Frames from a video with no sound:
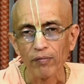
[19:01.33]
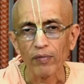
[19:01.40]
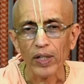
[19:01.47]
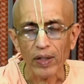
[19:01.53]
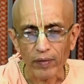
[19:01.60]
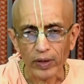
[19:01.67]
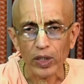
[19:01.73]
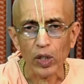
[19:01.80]

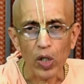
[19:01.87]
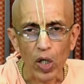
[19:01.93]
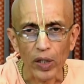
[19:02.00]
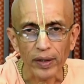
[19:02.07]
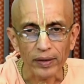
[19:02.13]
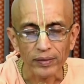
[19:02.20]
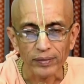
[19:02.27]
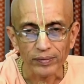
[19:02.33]
Whenever the
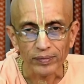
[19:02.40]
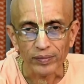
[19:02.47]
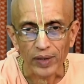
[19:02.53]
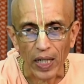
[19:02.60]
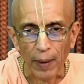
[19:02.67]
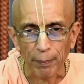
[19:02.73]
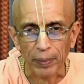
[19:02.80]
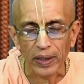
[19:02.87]
Lord
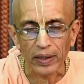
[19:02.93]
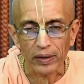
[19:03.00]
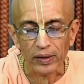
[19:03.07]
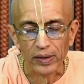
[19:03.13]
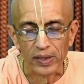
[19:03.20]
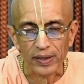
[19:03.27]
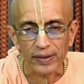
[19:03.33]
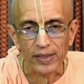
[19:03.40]

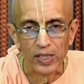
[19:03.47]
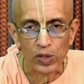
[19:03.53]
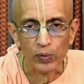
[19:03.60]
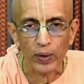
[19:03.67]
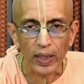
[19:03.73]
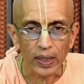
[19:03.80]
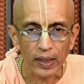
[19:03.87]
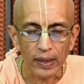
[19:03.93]
appears in this
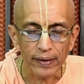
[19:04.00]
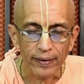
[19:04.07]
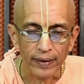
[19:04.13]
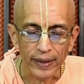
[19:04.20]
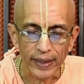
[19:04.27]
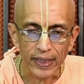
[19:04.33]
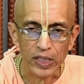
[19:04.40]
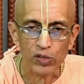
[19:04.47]
world,
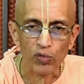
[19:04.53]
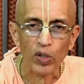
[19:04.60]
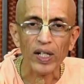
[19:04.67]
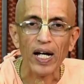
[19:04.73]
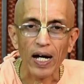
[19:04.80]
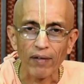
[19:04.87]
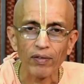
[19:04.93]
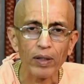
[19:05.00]
it is for
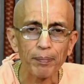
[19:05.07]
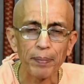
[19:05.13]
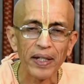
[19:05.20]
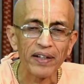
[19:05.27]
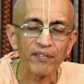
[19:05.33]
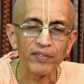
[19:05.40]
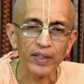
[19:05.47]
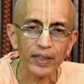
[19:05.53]
our
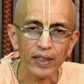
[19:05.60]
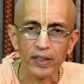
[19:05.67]
benefit.